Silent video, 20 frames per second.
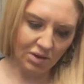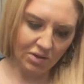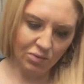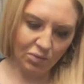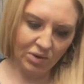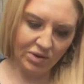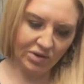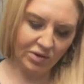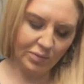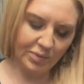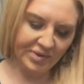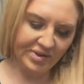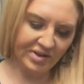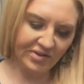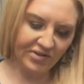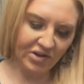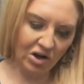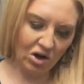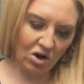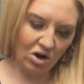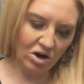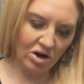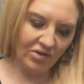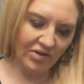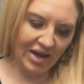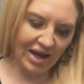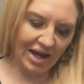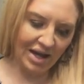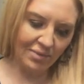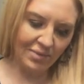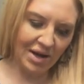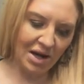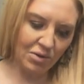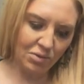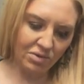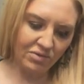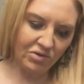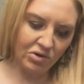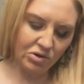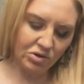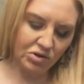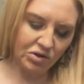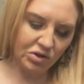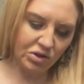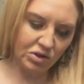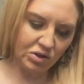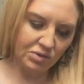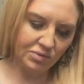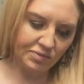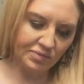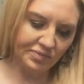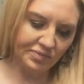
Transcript: One specific card on the hangman reversed.